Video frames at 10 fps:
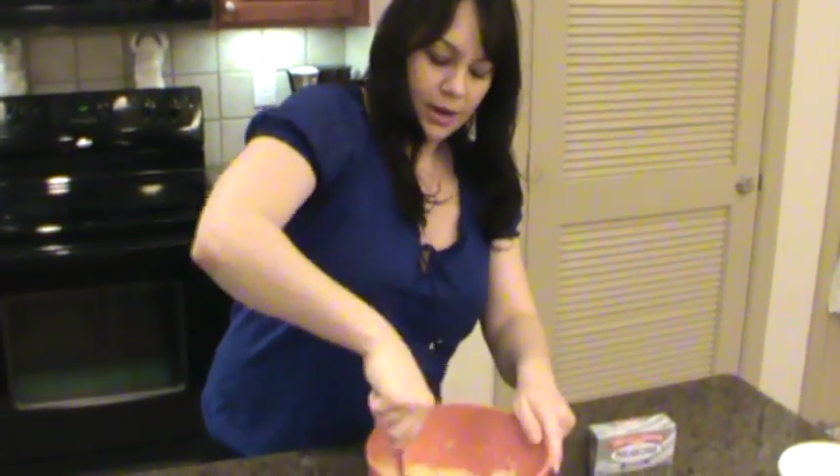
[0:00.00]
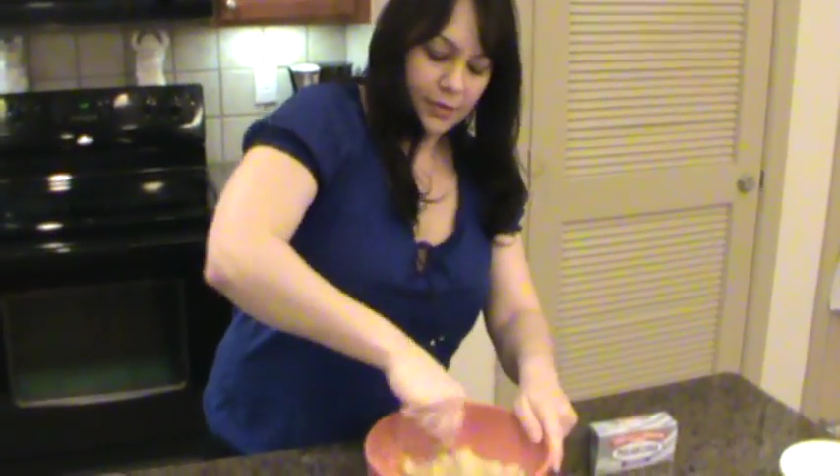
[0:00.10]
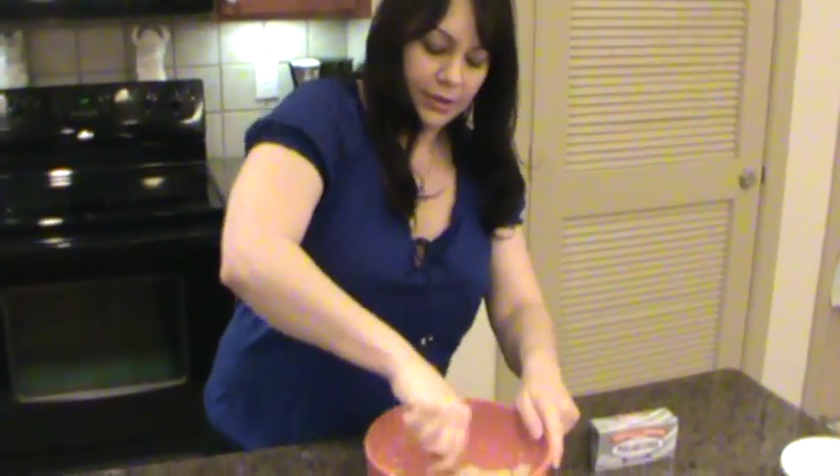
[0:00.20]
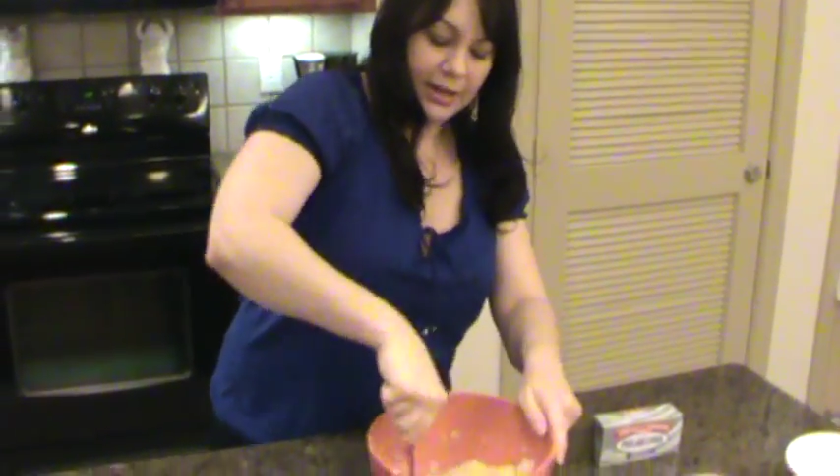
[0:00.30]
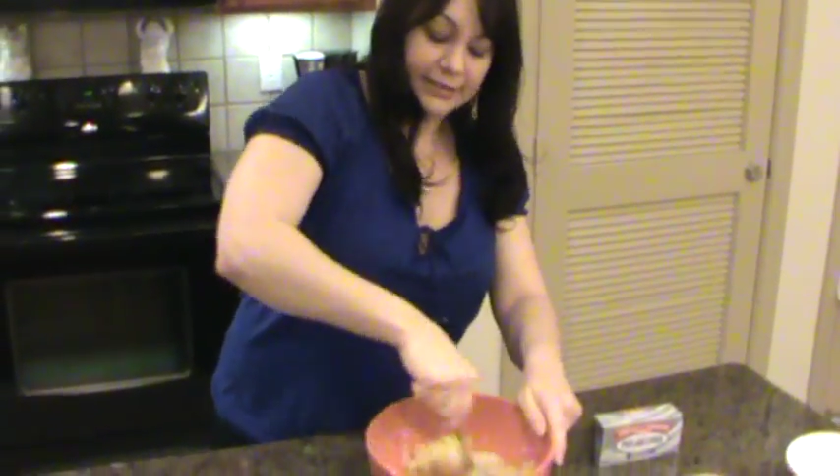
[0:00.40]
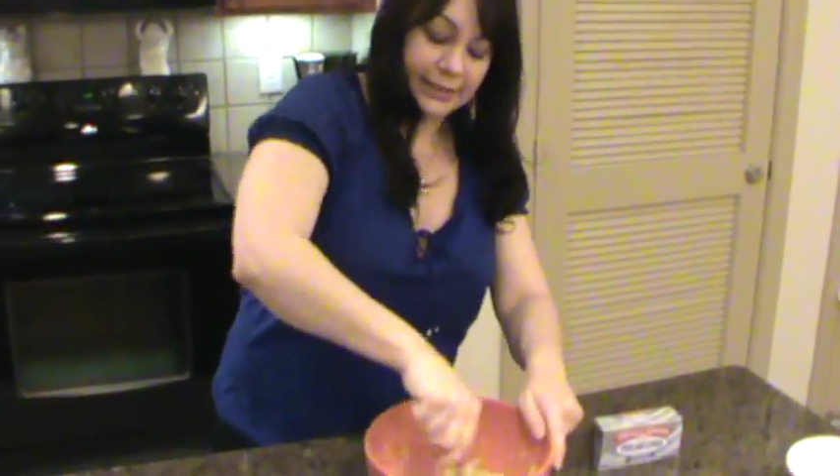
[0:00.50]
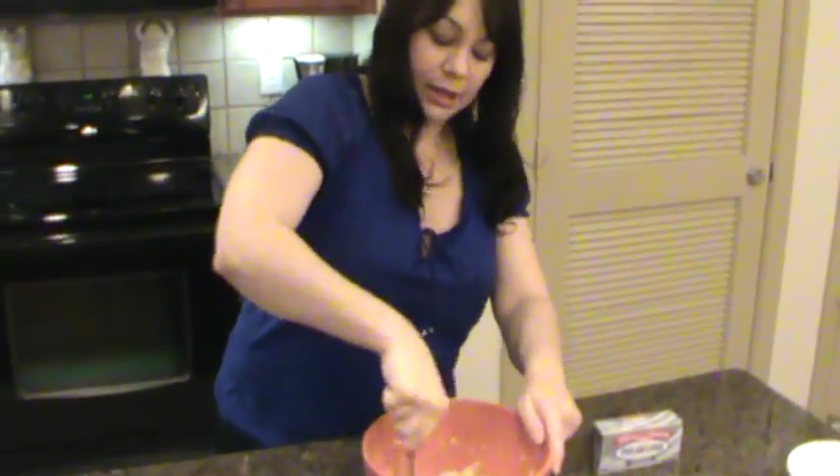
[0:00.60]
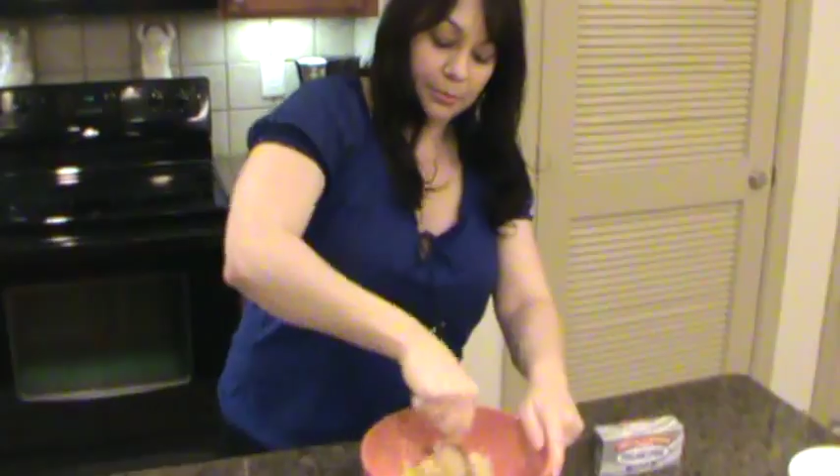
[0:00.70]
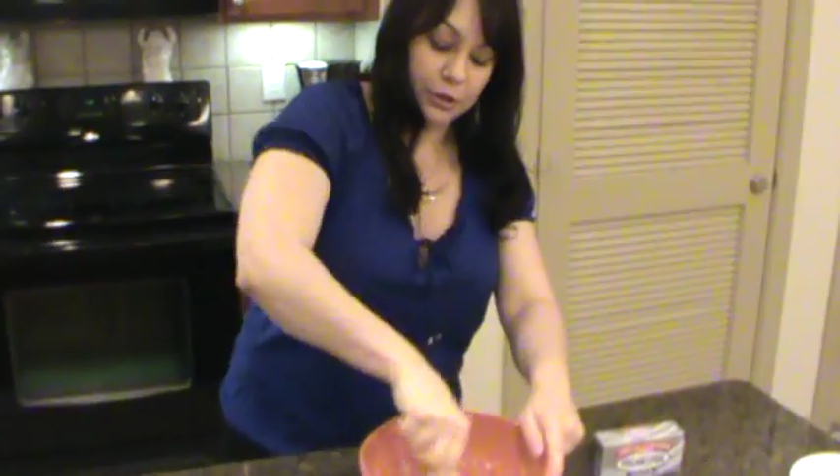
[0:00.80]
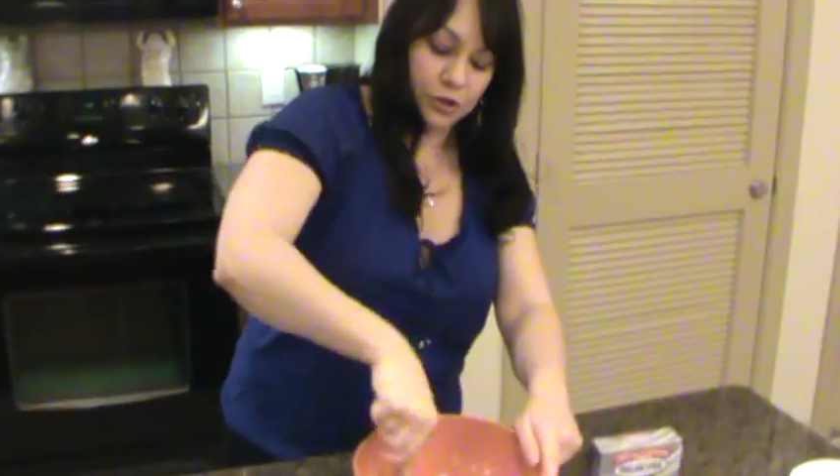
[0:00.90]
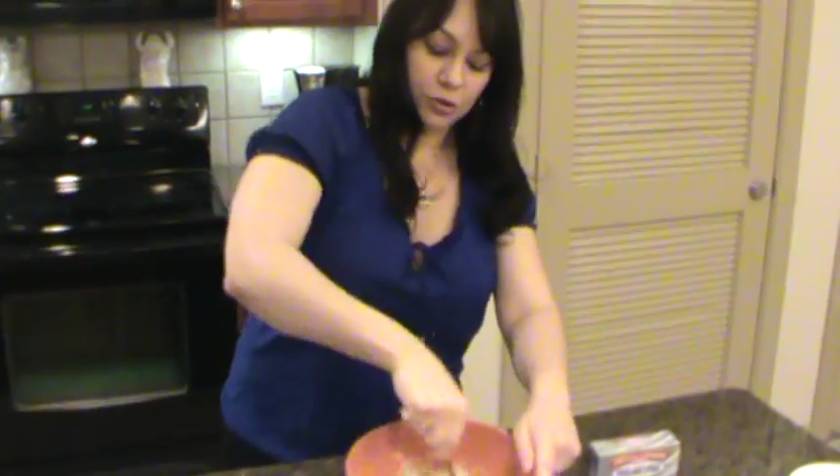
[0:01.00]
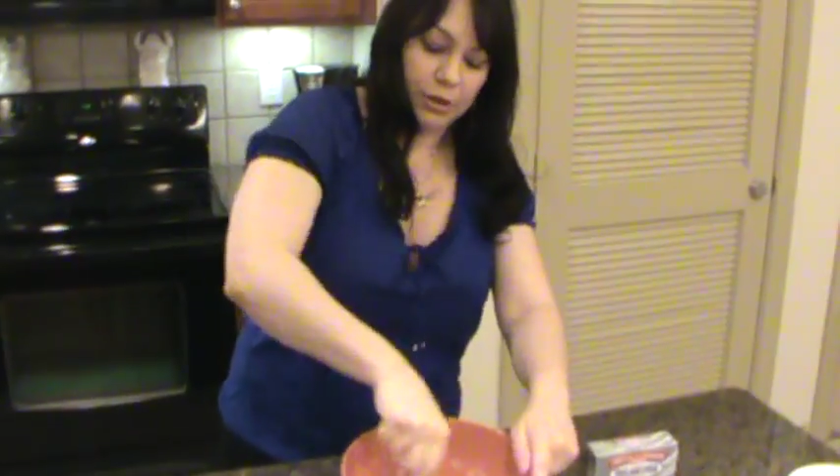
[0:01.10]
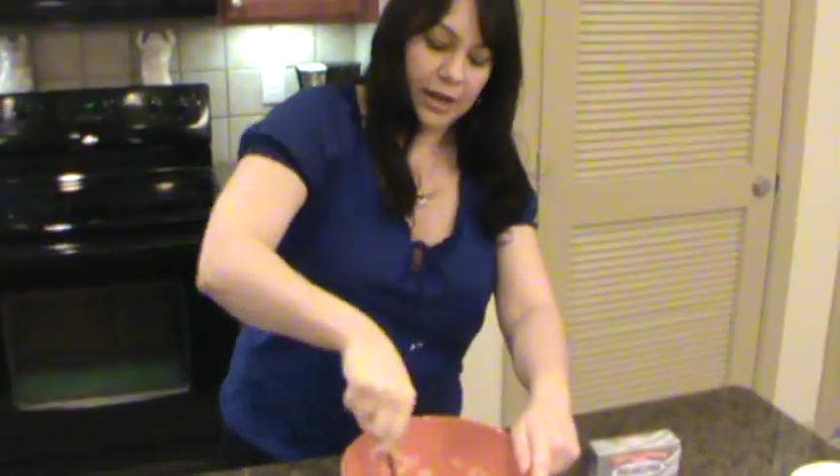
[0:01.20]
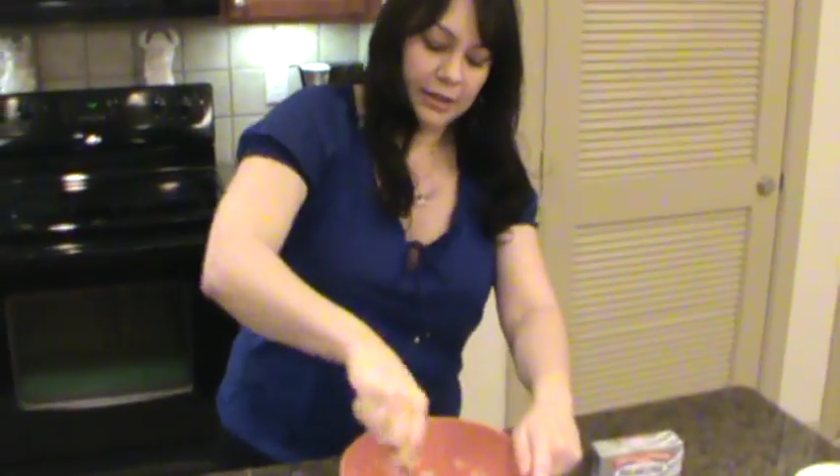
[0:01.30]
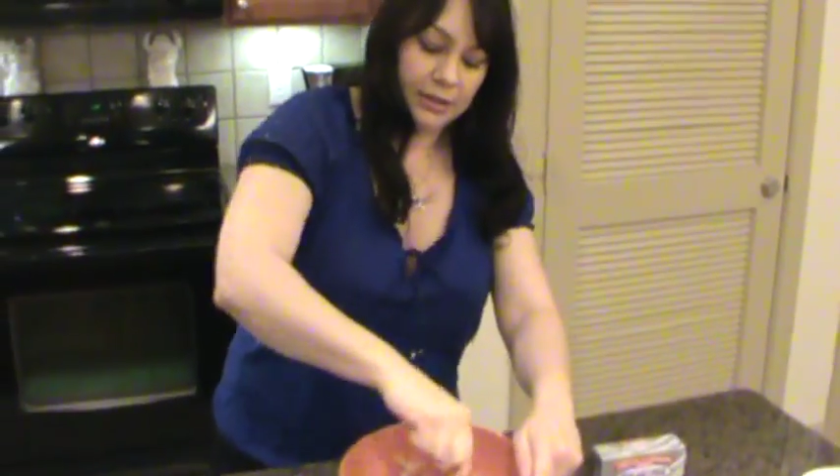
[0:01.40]
And the next thing I'm going to do
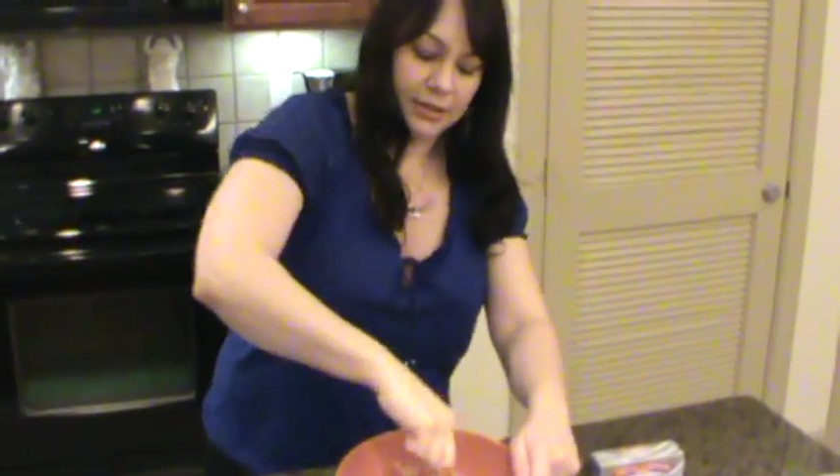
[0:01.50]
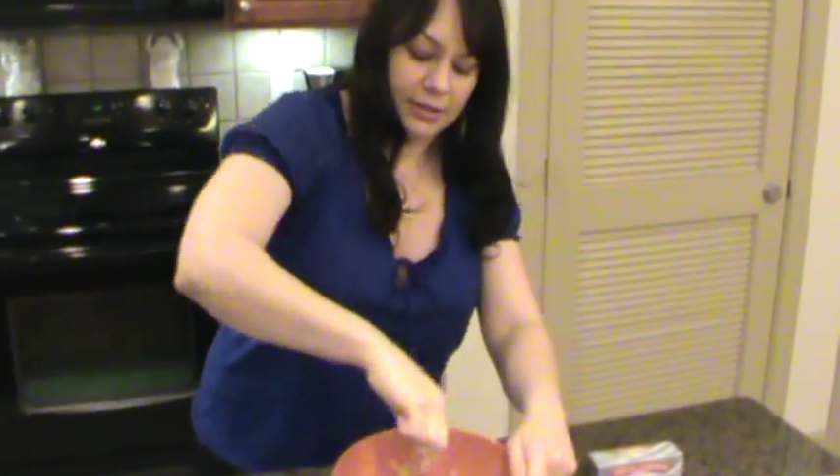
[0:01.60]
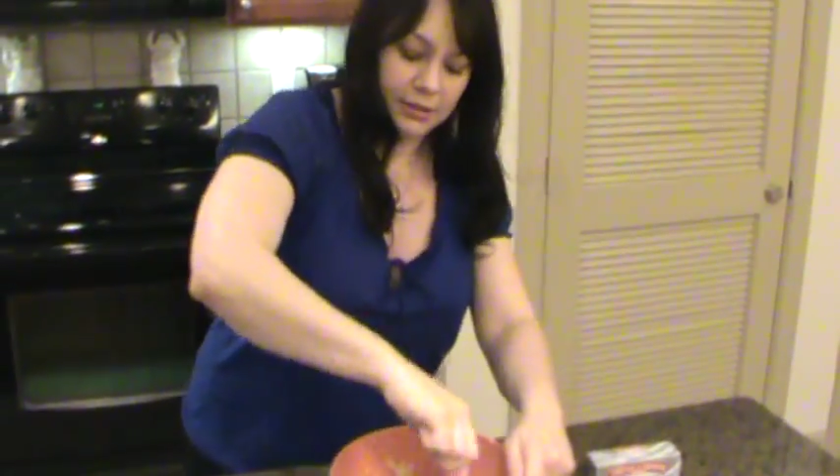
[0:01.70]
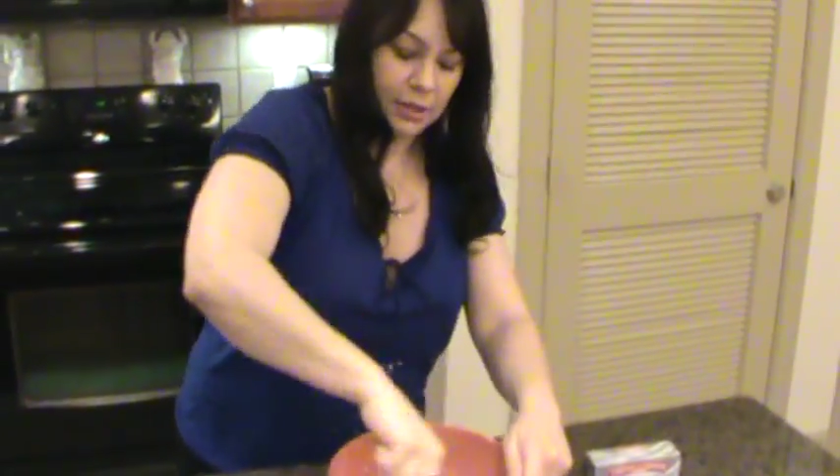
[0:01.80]
is